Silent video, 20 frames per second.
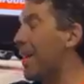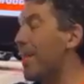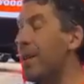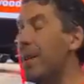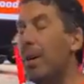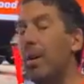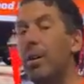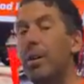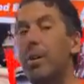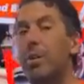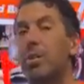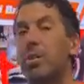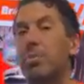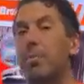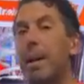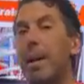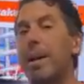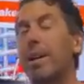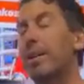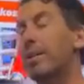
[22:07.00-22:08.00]
carry all your
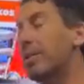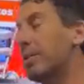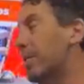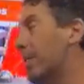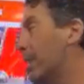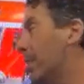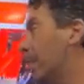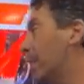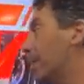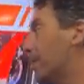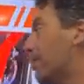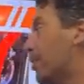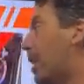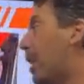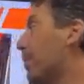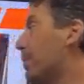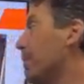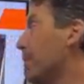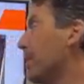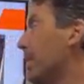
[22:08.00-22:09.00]
spares
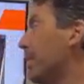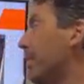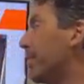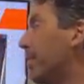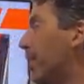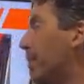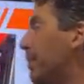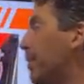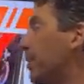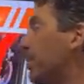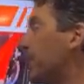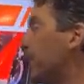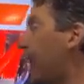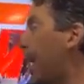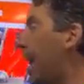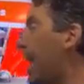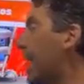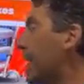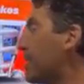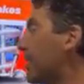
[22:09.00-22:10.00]
properly from your
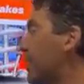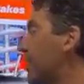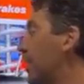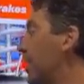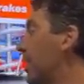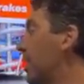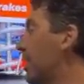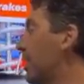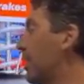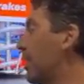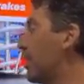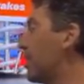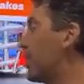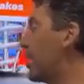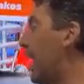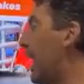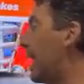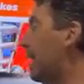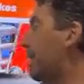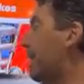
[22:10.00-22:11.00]
jacks, the
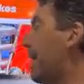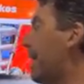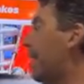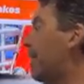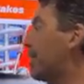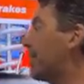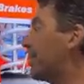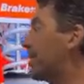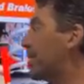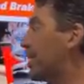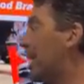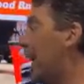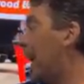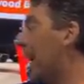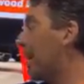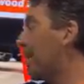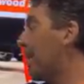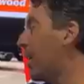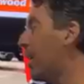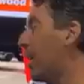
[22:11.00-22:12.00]
jack mount,
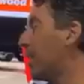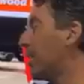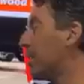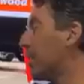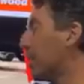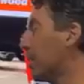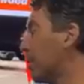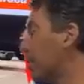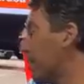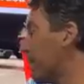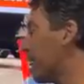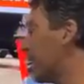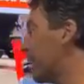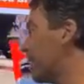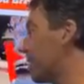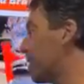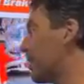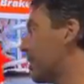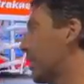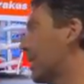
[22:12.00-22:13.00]
tie rods,
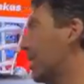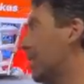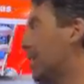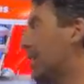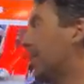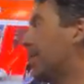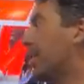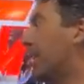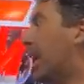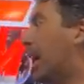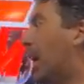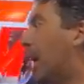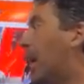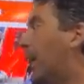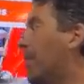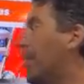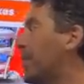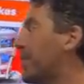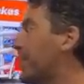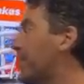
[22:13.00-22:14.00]
lubricants,
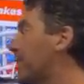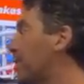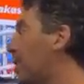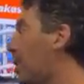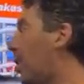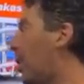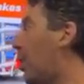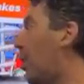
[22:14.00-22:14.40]
this is